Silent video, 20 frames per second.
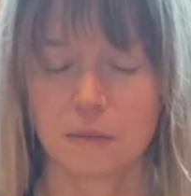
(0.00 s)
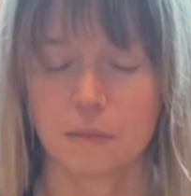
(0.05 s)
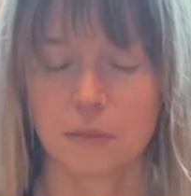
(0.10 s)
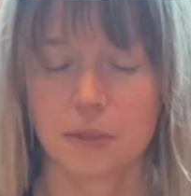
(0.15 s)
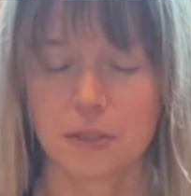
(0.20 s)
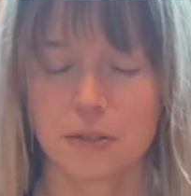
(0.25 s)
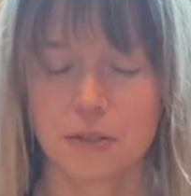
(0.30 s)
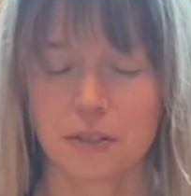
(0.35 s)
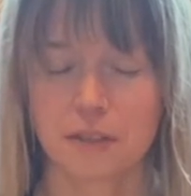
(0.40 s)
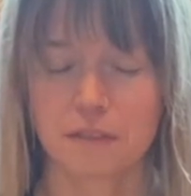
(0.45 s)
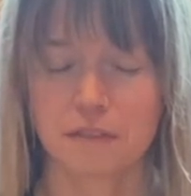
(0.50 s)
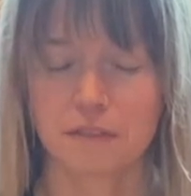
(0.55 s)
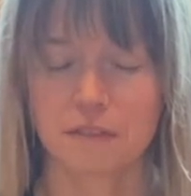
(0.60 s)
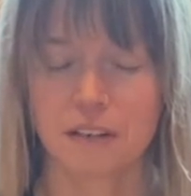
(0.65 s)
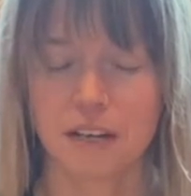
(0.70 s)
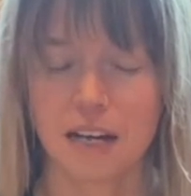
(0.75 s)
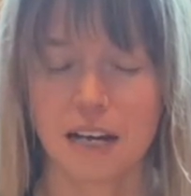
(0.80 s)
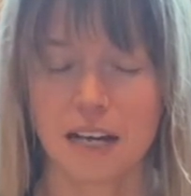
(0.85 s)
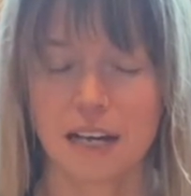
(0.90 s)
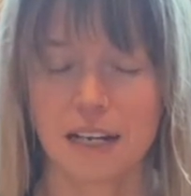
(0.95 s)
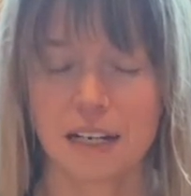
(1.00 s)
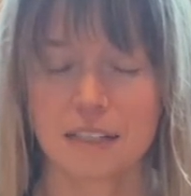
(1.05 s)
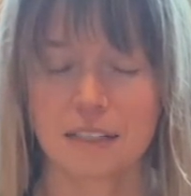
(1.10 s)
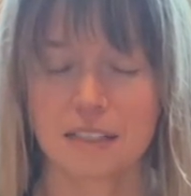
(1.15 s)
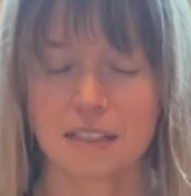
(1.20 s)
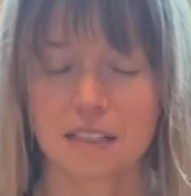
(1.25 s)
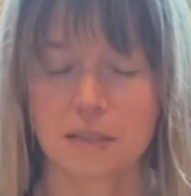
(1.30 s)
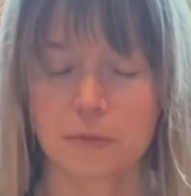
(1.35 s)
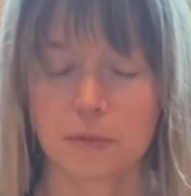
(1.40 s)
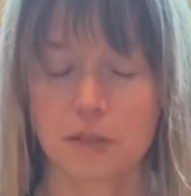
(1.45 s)
But you can
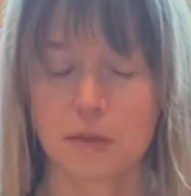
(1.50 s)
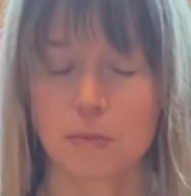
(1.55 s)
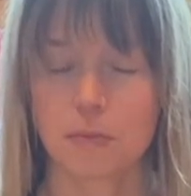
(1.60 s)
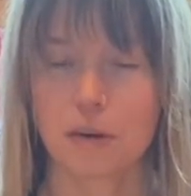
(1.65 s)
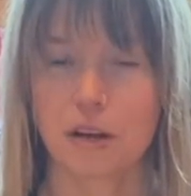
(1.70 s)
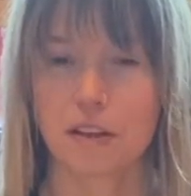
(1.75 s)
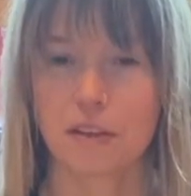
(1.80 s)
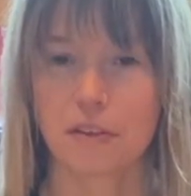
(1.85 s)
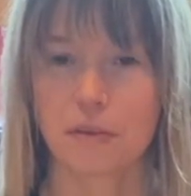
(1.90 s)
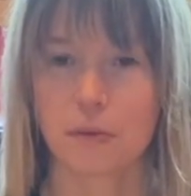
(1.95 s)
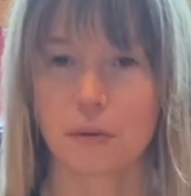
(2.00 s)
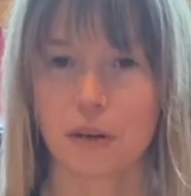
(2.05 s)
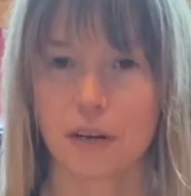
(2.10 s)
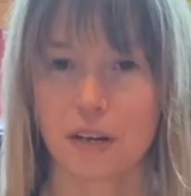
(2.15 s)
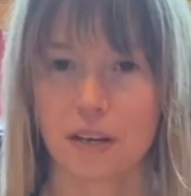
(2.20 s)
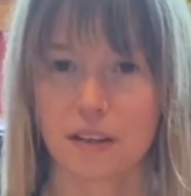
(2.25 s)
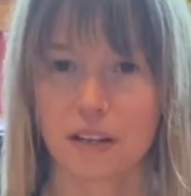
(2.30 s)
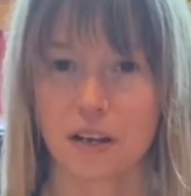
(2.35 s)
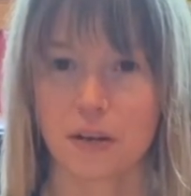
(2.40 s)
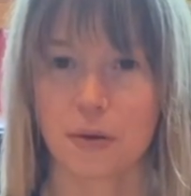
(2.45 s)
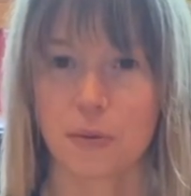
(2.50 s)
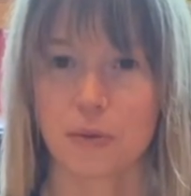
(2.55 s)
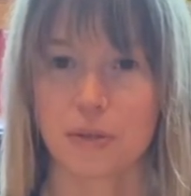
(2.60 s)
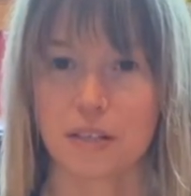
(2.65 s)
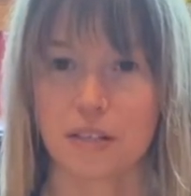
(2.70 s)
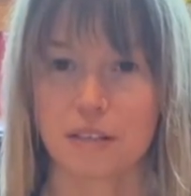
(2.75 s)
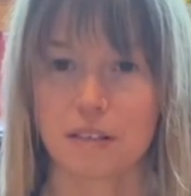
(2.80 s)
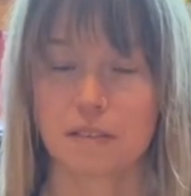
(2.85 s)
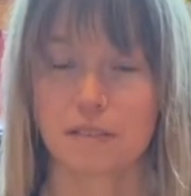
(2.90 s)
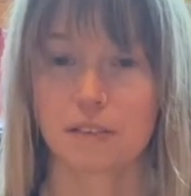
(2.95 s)
find some of the breath work that
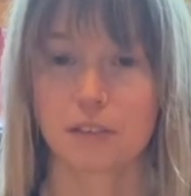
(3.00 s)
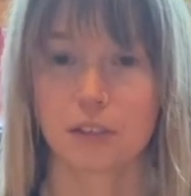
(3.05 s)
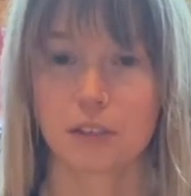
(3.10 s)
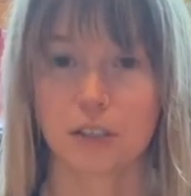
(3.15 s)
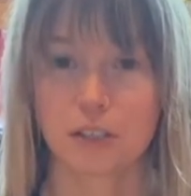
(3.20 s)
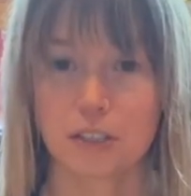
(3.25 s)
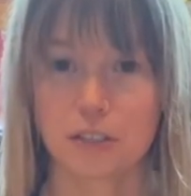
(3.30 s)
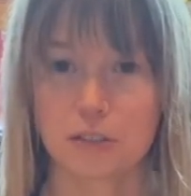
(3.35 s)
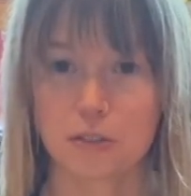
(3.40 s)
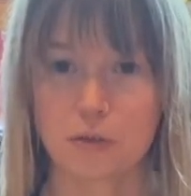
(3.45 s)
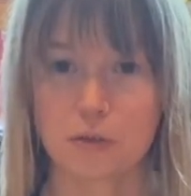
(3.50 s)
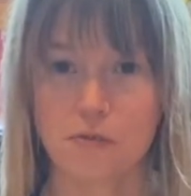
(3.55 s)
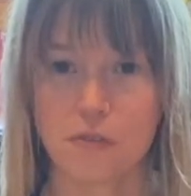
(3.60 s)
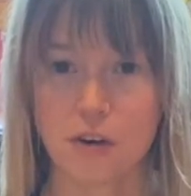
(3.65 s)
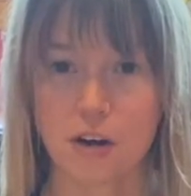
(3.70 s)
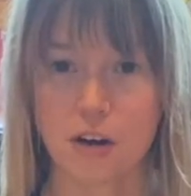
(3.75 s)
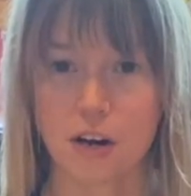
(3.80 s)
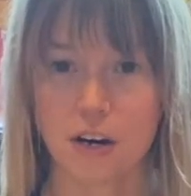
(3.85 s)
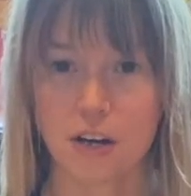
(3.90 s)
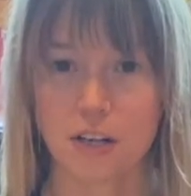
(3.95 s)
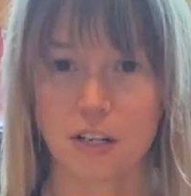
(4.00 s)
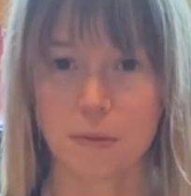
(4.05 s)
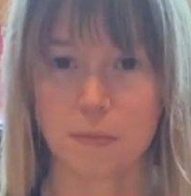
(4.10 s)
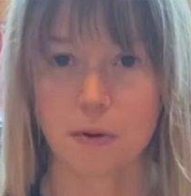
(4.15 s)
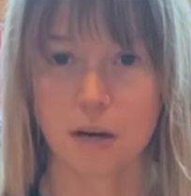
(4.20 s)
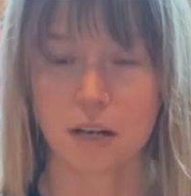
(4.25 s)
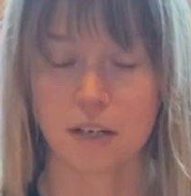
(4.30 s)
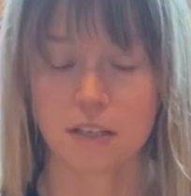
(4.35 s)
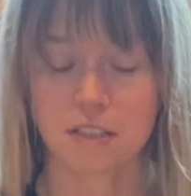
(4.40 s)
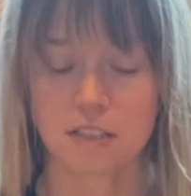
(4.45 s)
we've learned so far, your
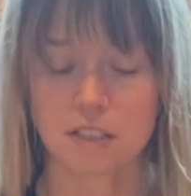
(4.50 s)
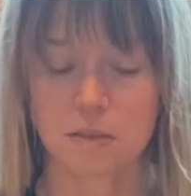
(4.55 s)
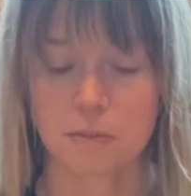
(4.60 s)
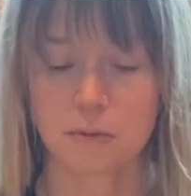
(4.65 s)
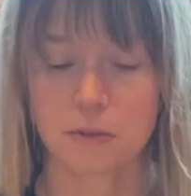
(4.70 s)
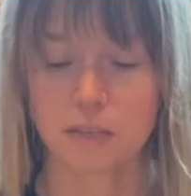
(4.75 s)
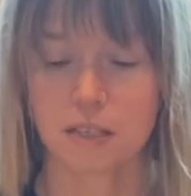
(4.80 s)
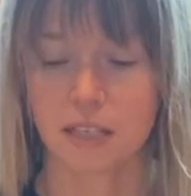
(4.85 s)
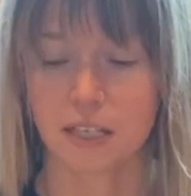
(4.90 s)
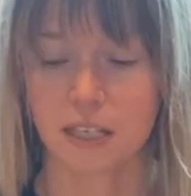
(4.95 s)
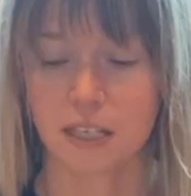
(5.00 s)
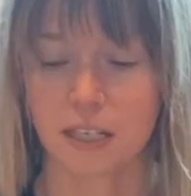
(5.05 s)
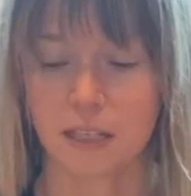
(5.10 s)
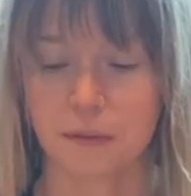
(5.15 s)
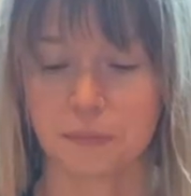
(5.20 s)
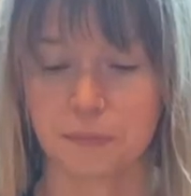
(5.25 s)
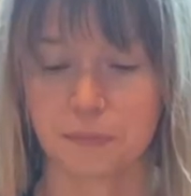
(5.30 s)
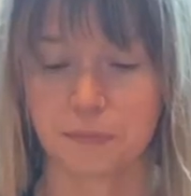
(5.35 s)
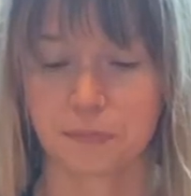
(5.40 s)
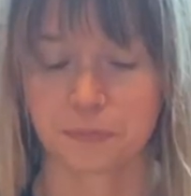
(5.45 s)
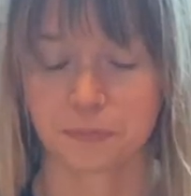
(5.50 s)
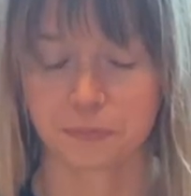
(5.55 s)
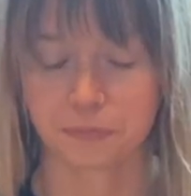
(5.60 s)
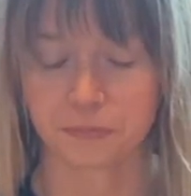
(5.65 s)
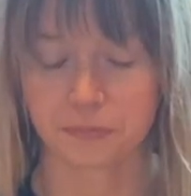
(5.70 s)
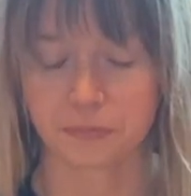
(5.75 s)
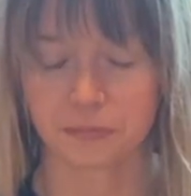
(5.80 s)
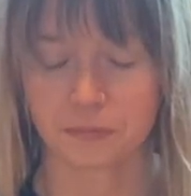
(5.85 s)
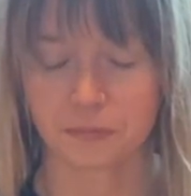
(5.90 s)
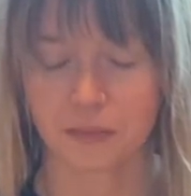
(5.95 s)
boxed breathing,
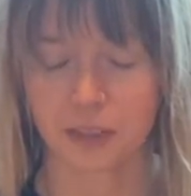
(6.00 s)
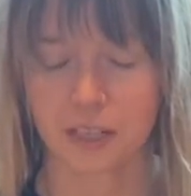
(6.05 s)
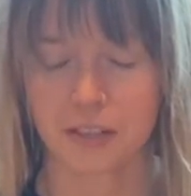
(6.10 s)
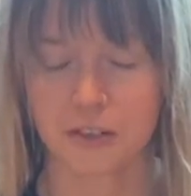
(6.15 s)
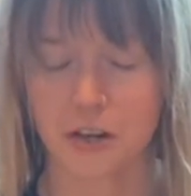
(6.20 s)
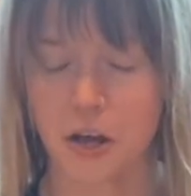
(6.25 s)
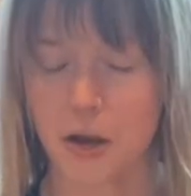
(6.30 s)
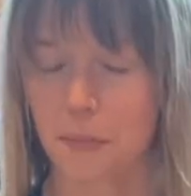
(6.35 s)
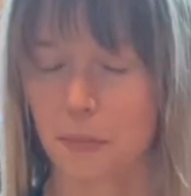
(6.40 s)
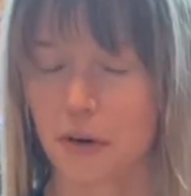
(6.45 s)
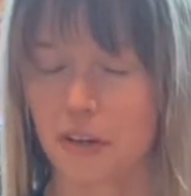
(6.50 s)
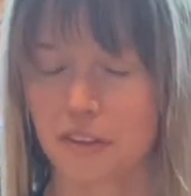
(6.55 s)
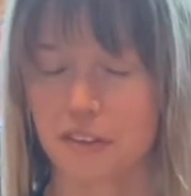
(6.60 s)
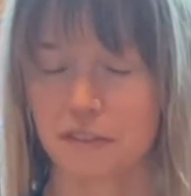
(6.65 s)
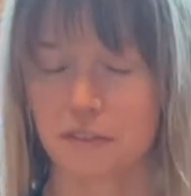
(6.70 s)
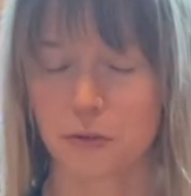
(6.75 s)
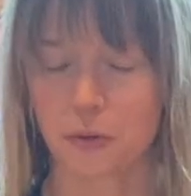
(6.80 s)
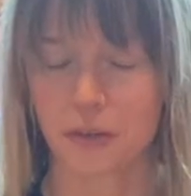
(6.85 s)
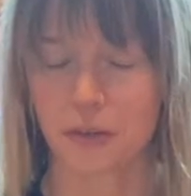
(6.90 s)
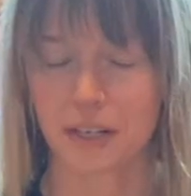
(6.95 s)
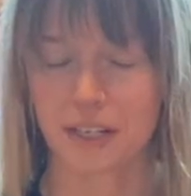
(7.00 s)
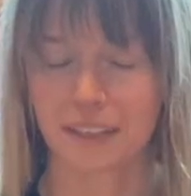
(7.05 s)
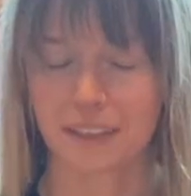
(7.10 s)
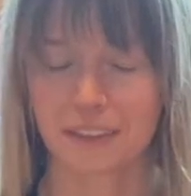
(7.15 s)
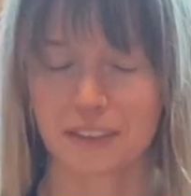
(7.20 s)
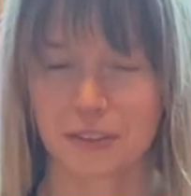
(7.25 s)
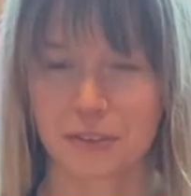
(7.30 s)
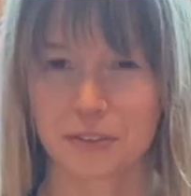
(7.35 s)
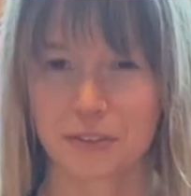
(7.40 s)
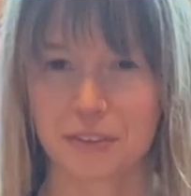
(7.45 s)
not breath of joy,
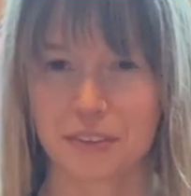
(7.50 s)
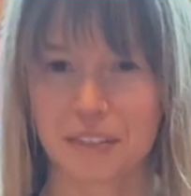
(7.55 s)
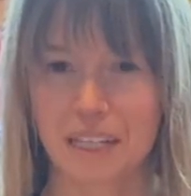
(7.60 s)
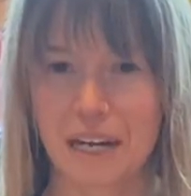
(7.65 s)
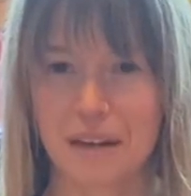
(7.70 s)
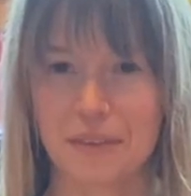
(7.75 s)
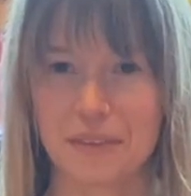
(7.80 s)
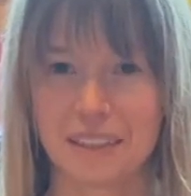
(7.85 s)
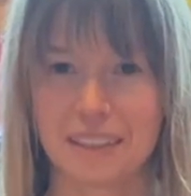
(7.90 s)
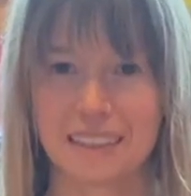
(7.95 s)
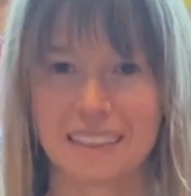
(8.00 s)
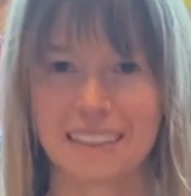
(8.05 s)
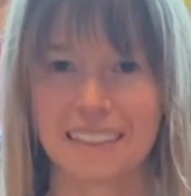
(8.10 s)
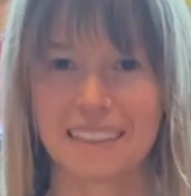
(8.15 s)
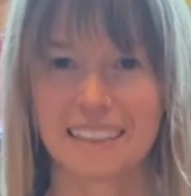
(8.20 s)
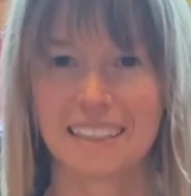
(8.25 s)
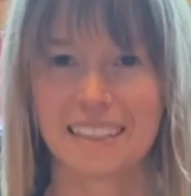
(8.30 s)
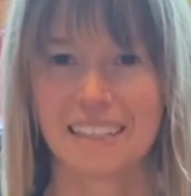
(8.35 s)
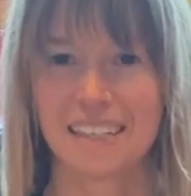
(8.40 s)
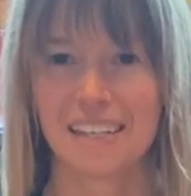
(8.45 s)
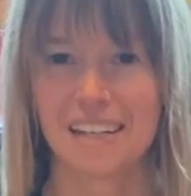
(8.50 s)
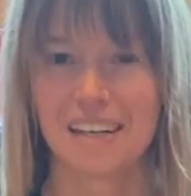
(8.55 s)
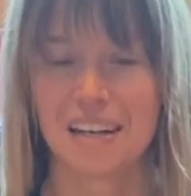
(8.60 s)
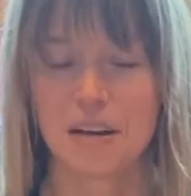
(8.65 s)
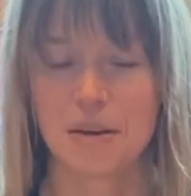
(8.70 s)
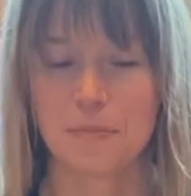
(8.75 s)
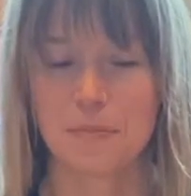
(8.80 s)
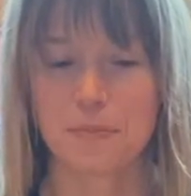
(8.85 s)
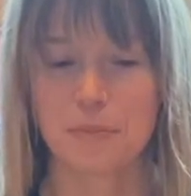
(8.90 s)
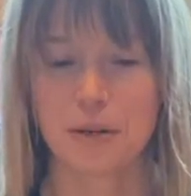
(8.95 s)
don't do that one,
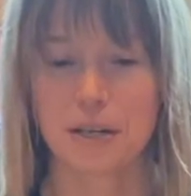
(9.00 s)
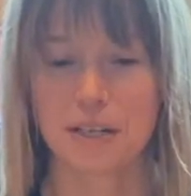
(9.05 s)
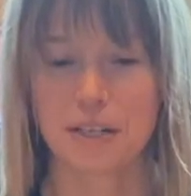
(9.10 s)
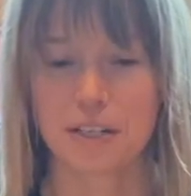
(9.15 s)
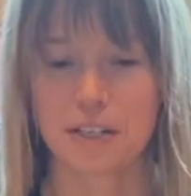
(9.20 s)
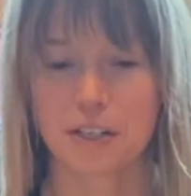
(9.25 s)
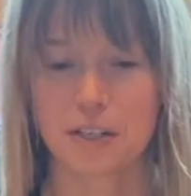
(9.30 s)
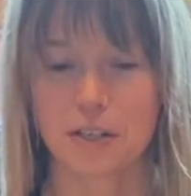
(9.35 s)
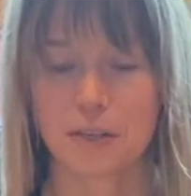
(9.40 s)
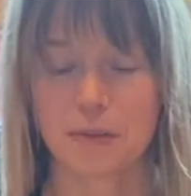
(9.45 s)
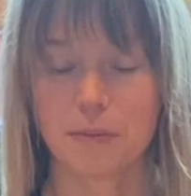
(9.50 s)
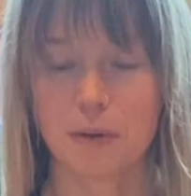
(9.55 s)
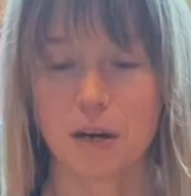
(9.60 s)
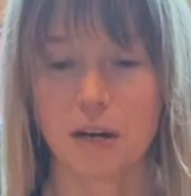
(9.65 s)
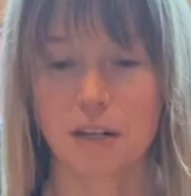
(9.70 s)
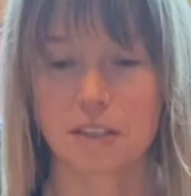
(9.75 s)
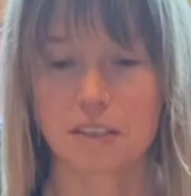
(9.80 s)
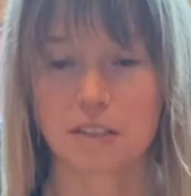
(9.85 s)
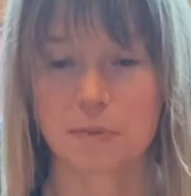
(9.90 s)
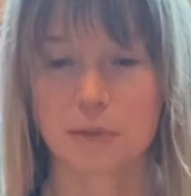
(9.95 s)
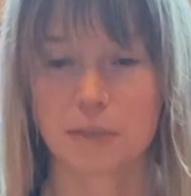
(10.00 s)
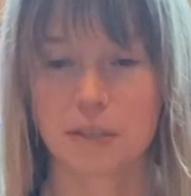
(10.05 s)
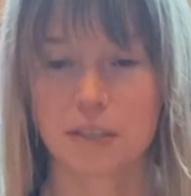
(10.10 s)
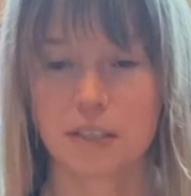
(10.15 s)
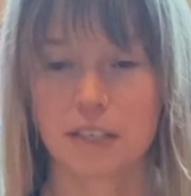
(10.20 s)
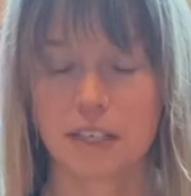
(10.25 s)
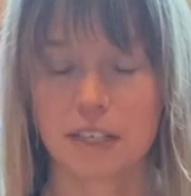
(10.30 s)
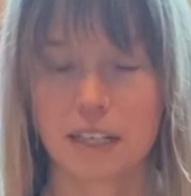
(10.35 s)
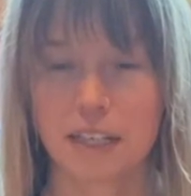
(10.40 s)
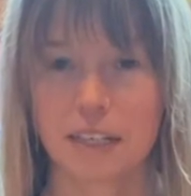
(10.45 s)
but your boxed
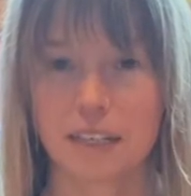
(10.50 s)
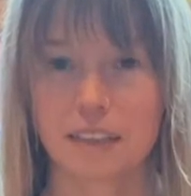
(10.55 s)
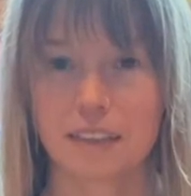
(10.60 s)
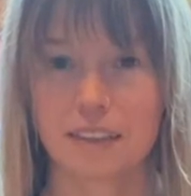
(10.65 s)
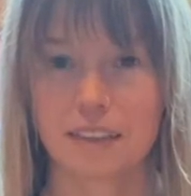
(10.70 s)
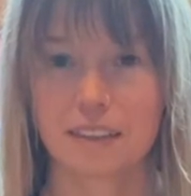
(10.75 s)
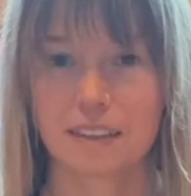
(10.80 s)
breathing,